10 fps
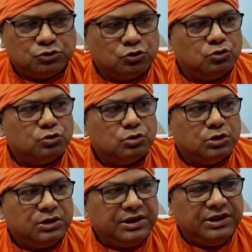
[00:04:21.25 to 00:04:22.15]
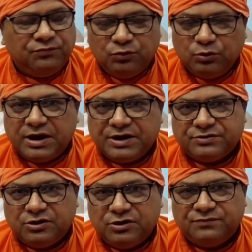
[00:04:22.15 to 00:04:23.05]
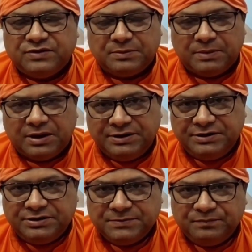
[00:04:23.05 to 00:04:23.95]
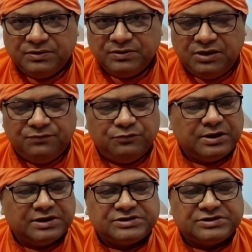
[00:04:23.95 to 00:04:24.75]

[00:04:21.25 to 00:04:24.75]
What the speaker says: So if you get rid of that mind, if you